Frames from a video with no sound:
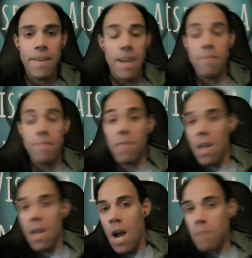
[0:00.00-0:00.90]
And
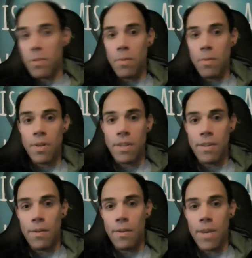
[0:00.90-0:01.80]
I'm someone,
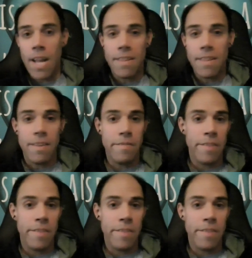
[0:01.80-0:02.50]
and I live,